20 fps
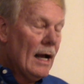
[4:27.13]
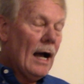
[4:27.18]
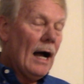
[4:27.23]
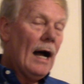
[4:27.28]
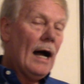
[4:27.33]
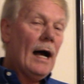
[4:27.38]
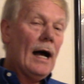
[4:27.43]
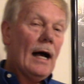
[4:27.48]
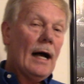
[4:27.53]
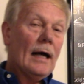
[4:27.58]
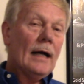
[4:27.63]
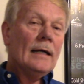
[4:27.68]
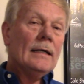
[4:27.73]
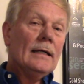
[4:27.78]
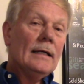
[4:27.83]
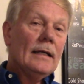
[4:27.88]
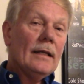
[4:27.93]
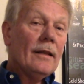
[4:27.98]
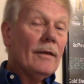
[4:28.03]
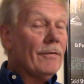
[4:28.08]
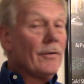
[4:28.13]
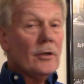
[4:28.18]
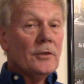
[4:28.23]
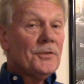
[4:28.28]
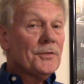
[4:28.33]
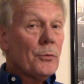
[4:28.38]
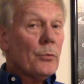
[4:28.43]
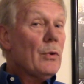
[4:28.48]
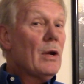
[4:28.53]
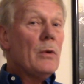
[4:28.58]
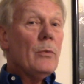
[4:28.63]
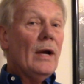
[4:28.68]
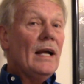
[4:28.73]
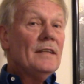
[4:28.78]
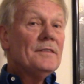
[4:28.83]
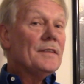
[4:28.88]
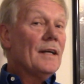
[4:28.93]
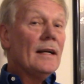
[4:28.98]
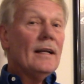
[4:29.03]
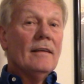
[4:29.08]
the first 3
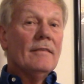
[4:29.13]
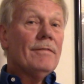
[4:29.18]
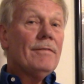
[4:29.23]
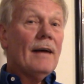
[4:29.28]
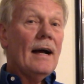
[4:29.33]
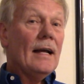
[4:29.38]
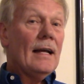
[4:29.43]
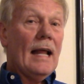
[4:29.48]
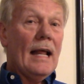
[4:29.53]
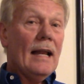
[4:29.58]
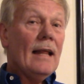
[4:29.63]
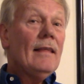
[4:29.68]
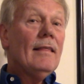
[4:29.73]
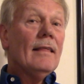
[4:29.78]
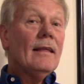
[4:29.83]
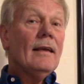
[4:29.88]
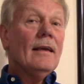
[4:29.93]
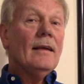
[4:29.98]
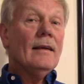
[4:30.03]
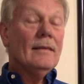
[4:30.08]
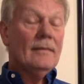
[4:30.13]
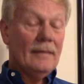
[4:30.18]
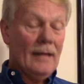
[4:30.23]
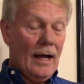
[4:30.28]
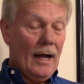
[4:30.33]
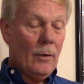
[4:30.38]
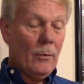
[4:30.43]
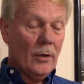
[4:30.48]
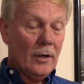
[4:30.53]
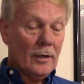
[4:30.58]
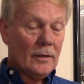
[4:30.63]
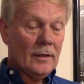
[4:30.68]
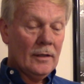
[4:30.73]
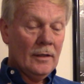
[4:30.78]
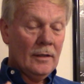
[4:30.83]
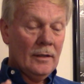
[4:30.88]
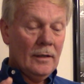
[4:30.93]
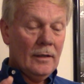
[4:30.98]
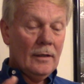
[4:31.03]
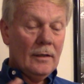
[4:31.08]
weeks I didn't find anything. I worked
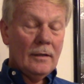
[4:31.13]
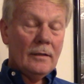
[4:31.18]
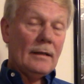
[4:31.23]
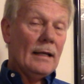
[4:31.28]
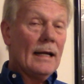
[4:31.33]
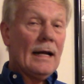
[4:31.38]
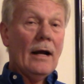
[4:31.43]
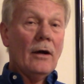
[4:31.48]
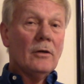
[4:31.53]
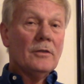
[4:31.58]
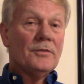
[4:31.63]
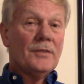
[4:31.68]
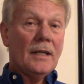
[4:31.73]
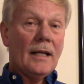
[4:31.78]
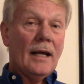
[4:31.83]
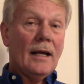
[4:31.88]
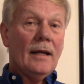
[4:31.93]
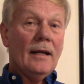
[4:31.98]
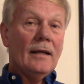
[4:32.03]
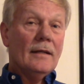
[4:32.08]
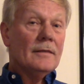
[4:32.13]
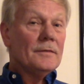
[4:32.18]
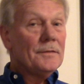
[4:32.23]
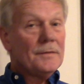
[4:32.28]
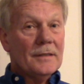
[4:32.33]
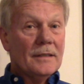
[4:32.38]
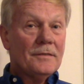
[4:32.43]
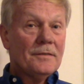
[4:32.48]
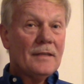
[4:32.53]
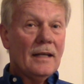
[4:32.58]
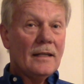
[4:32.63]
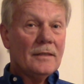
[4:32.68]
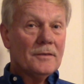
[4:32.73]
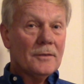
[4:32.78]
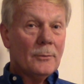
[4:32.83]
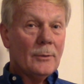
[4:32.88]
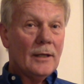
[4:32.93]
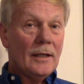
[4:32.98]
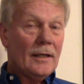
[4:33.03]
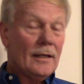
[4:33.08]
10 hours a day, 6 days a
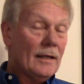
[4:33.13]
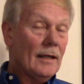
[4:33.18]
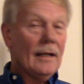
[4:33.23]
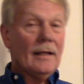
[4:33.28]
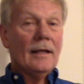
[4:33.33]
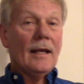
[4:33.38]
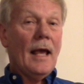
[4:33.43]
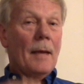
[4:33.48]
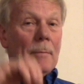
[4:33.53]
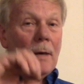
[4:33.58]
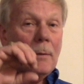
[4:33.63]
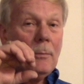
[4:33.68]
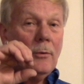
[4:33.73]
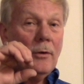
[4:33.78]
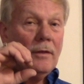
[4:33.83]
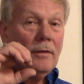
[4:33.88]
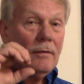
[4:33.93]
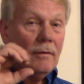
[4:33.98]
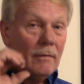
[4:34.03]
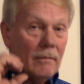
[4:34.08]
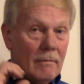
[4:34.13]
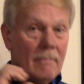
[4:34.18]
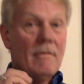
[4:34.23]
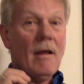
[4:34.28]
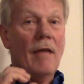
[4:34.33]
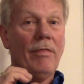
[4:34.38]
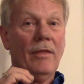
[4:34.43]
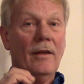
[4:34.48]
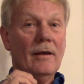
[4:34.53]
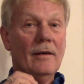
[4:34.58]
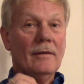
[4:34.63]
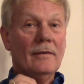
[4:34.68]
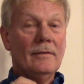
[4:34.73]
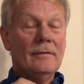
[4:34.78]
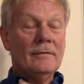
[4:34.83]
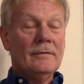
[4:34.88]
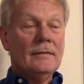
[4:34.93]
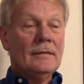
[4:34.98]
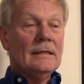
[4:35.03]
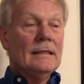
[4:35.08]
week, and came up with nothing.
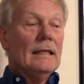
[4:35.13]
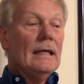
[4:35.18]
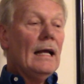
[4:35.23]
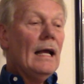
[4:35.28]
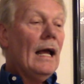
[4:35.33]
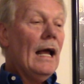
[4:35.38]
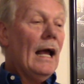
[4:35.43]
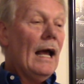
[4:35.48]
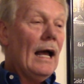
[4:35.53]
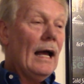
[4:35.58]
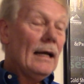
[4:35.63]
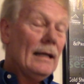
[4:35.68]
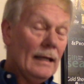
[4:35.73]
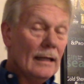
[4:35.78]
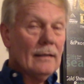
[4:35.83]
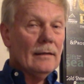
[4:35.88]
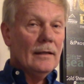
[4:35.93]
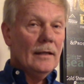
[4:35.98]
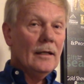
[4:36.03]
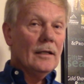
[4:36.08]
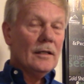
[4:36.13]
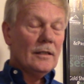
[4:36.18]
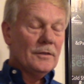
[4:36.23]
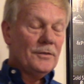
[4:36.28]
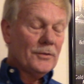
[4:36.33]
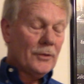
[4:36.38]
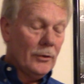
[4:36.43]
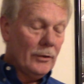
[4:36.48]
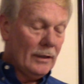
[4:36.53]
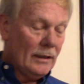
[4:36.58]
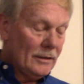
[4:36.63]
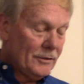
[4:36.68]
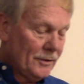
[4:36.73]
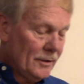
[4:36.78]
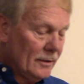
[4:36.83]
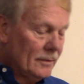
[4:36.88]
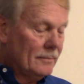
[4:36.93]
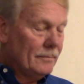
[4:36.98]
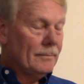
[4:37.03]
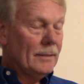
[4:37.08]
Getting a little discouraged.
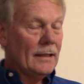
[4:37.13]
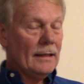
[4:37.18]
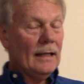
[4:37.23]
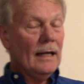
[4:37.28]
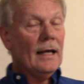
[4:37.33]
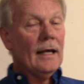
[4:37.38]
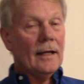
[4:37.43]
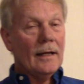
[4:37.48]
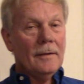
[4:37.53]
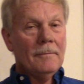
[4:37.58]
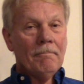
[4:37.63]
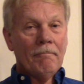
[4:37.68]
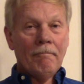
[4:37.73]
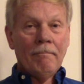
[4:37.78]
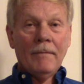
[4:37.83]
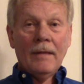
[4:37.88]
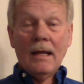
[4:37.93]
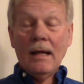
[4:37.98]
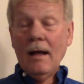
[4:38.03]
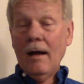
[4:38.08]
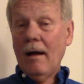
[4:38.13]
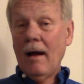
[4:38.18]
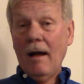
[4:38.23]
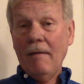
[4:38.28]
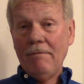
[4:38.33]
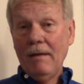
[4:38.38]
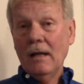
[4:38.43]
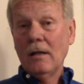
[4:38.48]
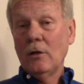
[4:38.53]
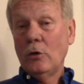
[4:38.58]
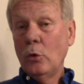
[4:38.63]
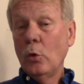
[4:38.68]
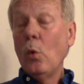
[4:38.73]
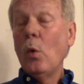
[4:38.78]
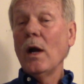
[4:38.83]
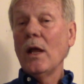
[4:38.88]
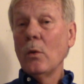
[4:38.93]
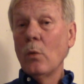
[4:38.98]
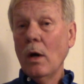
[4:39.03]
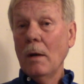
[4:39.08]
But then I found a
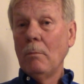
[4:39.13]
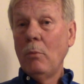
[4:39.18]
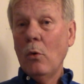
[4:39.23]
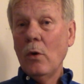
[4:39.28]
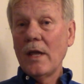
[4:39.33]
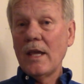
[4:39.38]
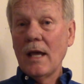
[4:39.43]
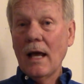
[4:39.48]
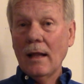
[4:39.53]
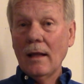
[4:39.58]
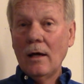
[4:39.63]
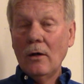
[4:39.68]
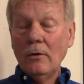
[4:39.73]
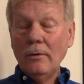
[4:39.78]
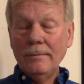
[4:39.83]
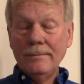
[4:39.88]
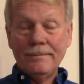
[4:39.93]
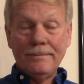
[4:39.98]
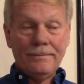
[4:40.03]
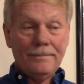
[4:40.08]
21-point yellow,